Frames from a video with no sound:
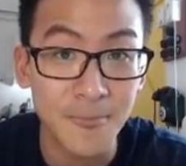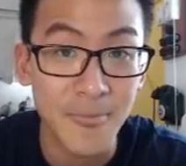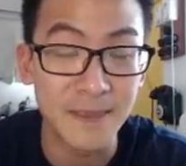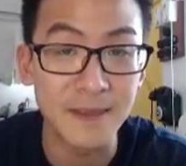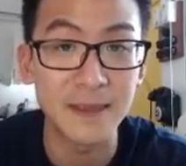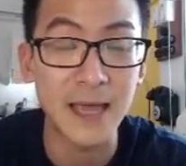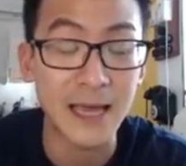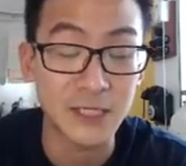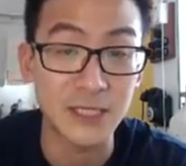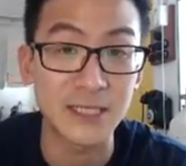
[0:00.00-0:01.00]
and then they
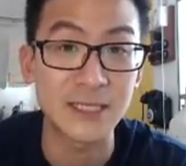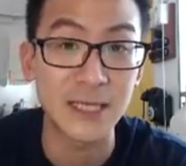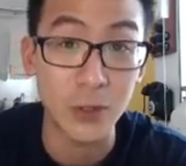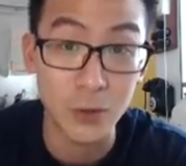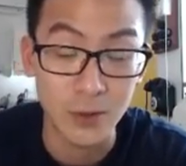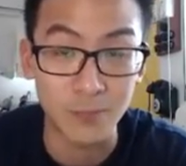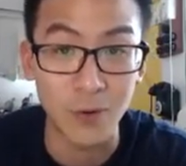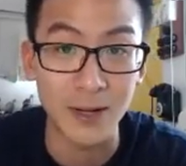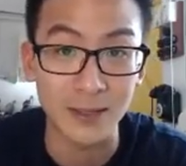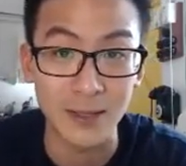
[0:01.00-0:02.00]
actually sell you a
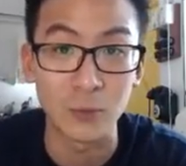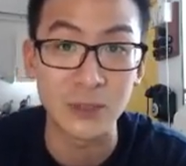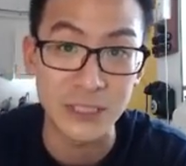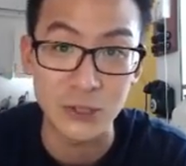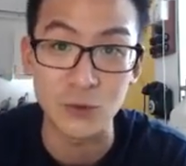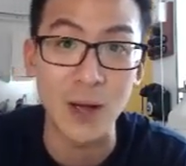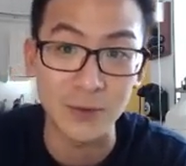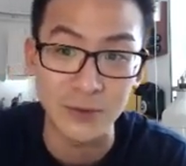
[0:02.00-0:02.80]
product that will teach you how